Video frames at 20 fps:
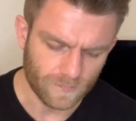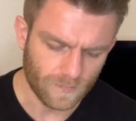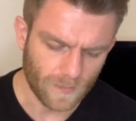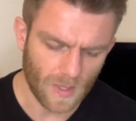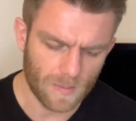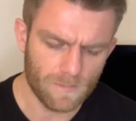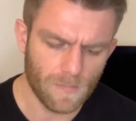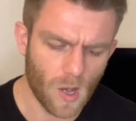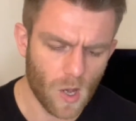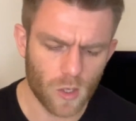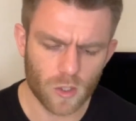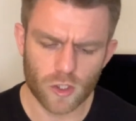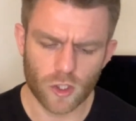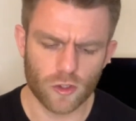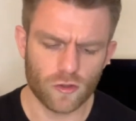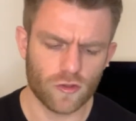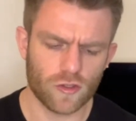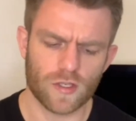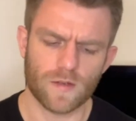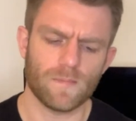March
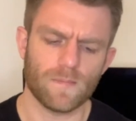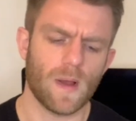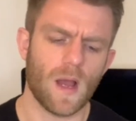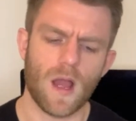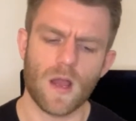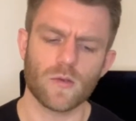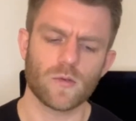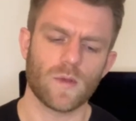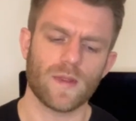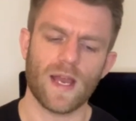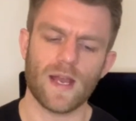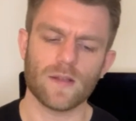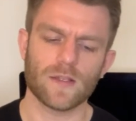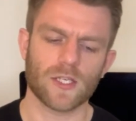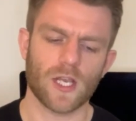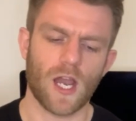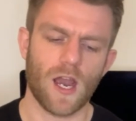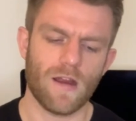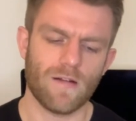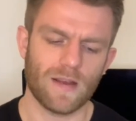hundreds of miles without
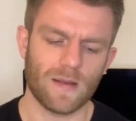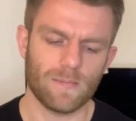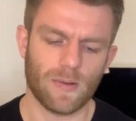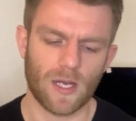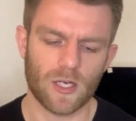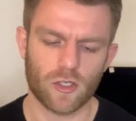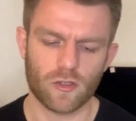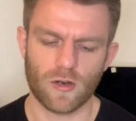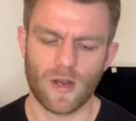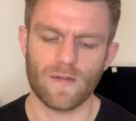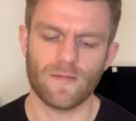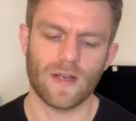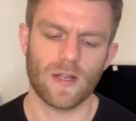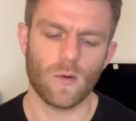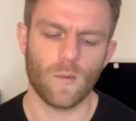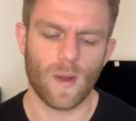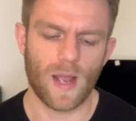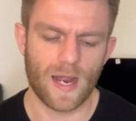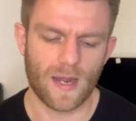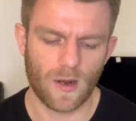tiring by traveling
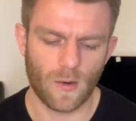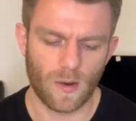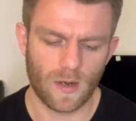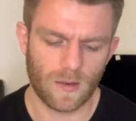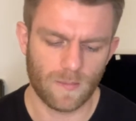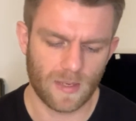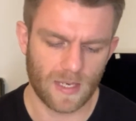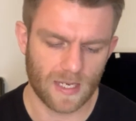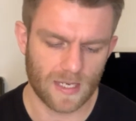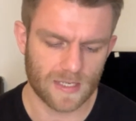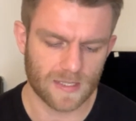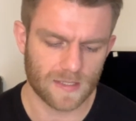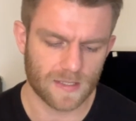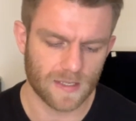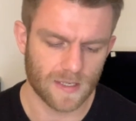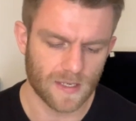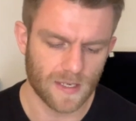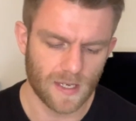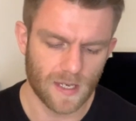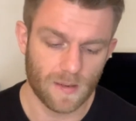where no enemy is.
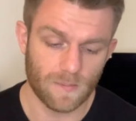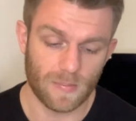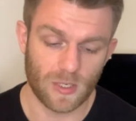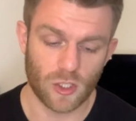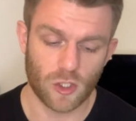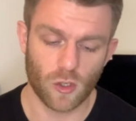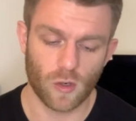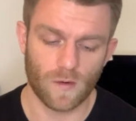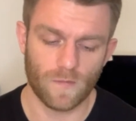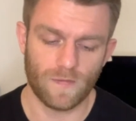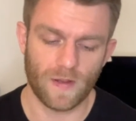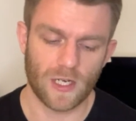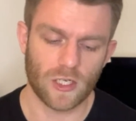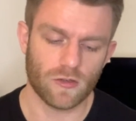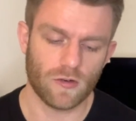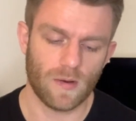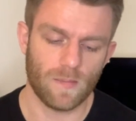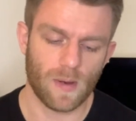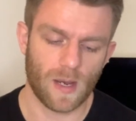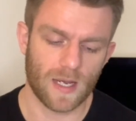Be sure of
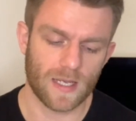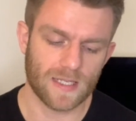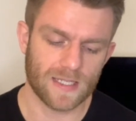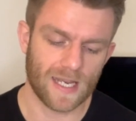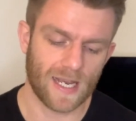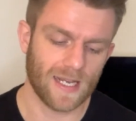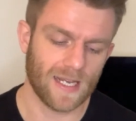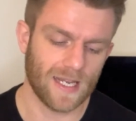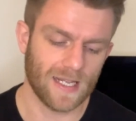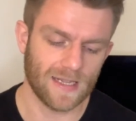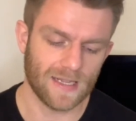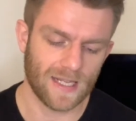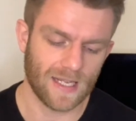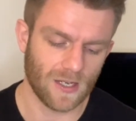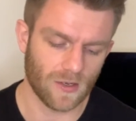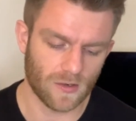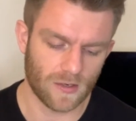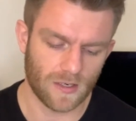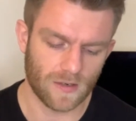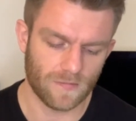victory by attacking the
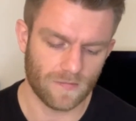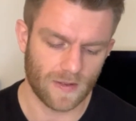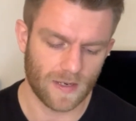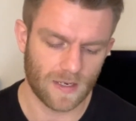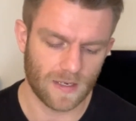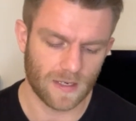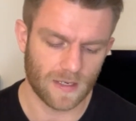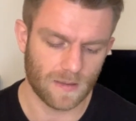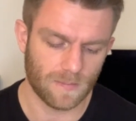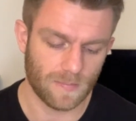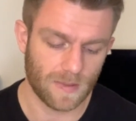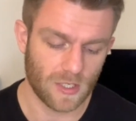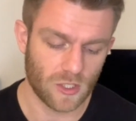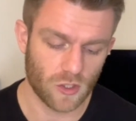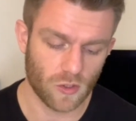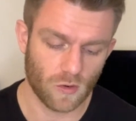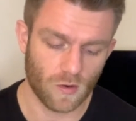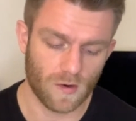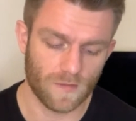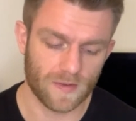undefended. Be
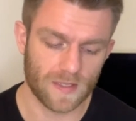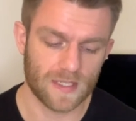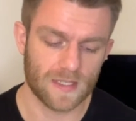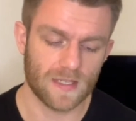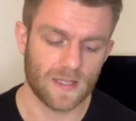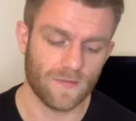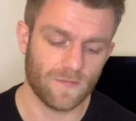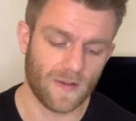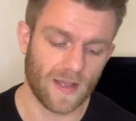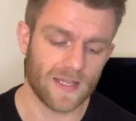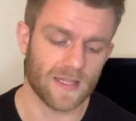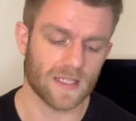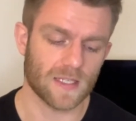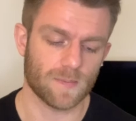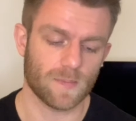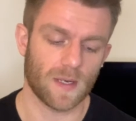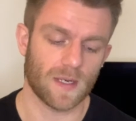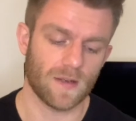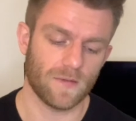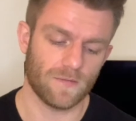sure of a defense
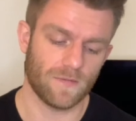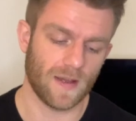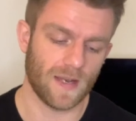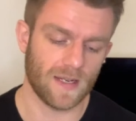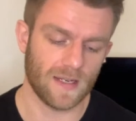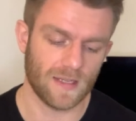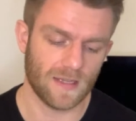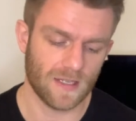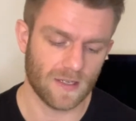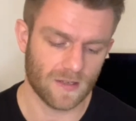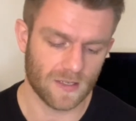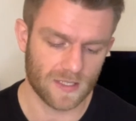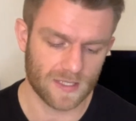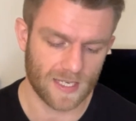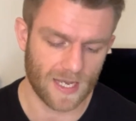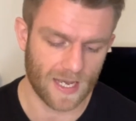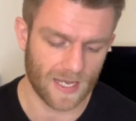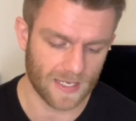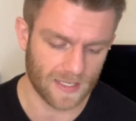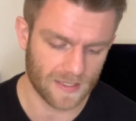by defending the
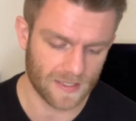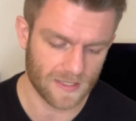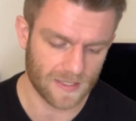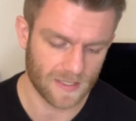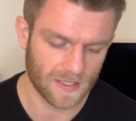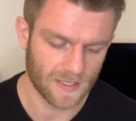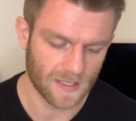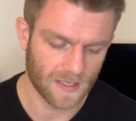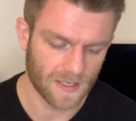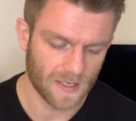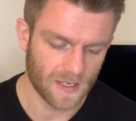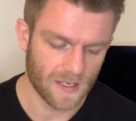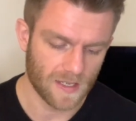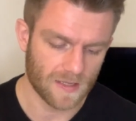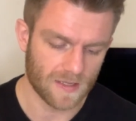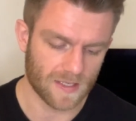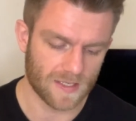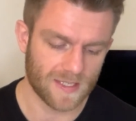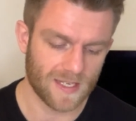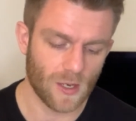unattacked.
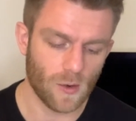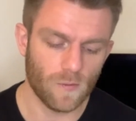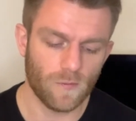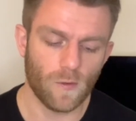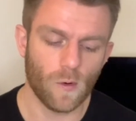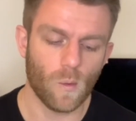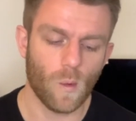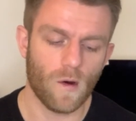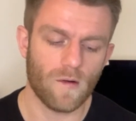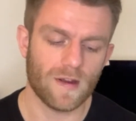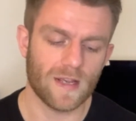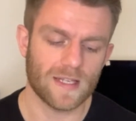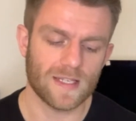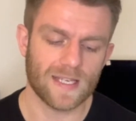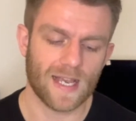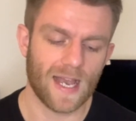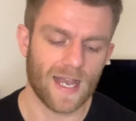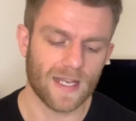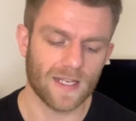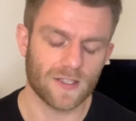The skillful warrior
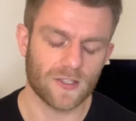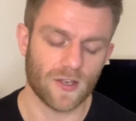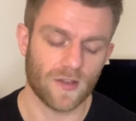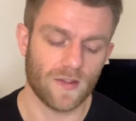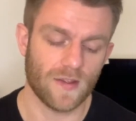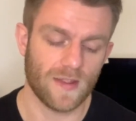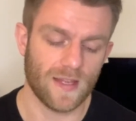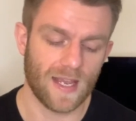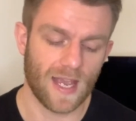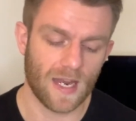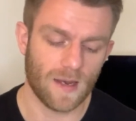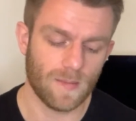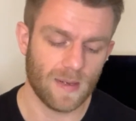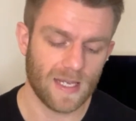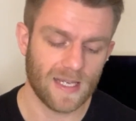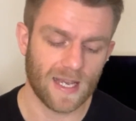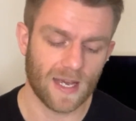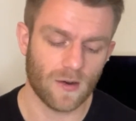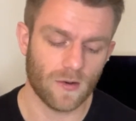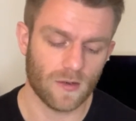attacks so that the enemy
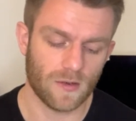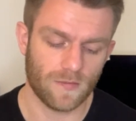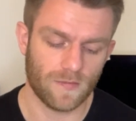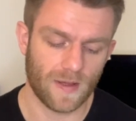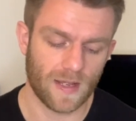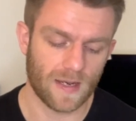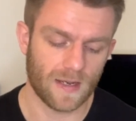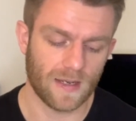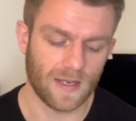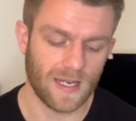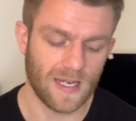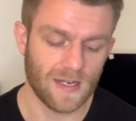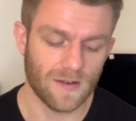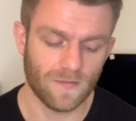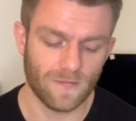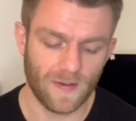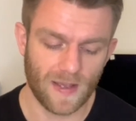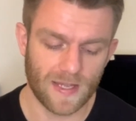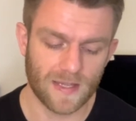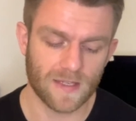cannot defend. He
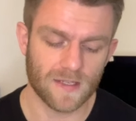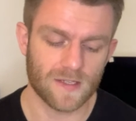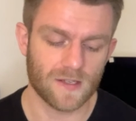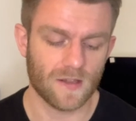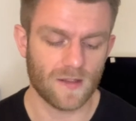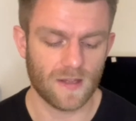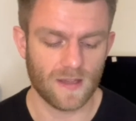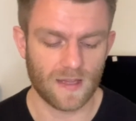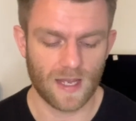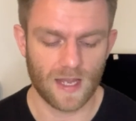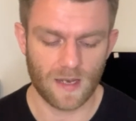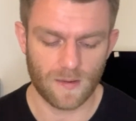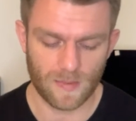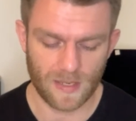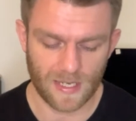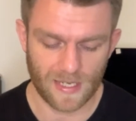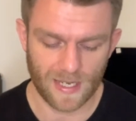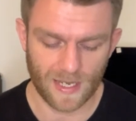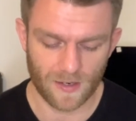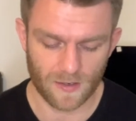defends so that the enemy
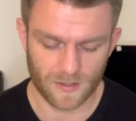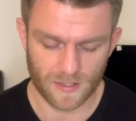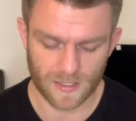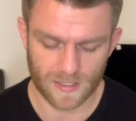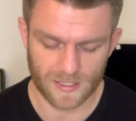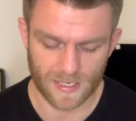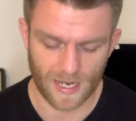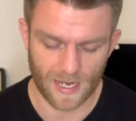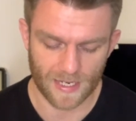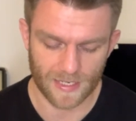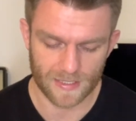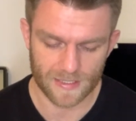cannot attack.